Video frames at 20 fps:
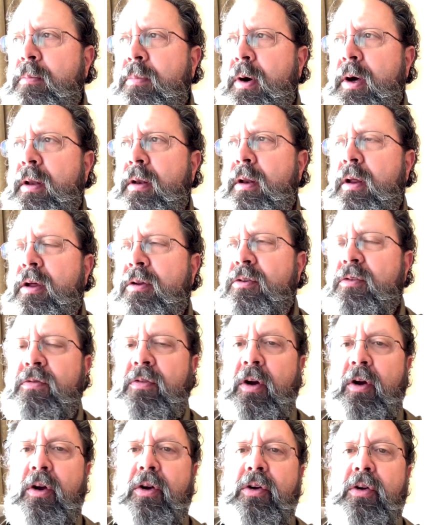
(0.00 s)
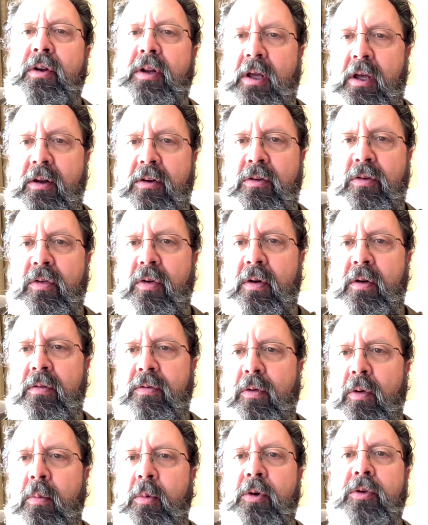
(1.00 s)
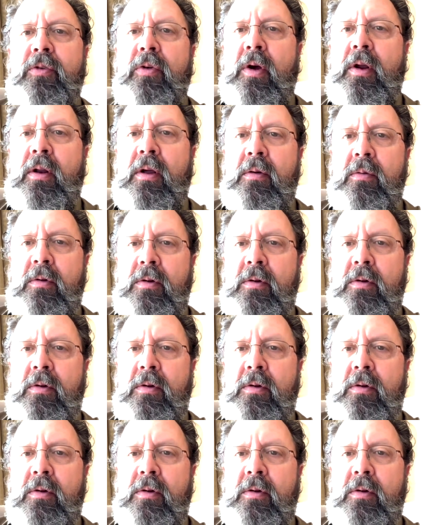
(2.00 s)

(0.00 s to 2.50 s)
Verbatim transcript: But it's very good to get formal training,